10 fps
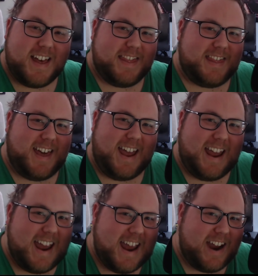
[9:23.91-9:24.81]
the
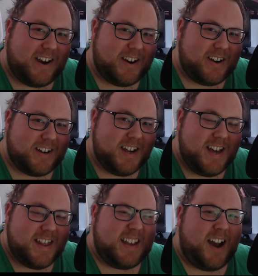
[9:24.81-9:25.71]
hair,
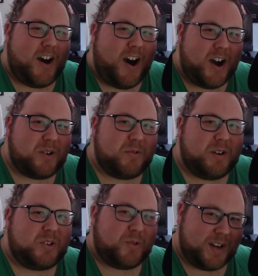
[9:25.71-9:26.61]
the
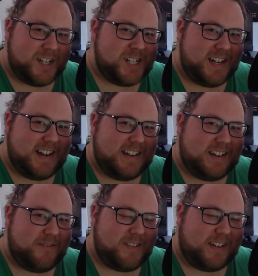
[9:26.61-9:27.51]
awkward cringiness
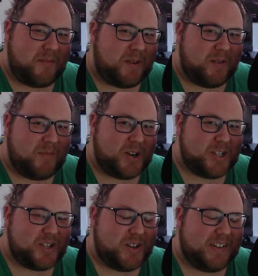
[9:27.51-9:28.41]
of some
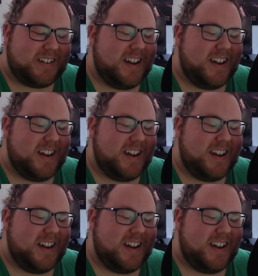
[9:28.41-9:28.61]
commercials.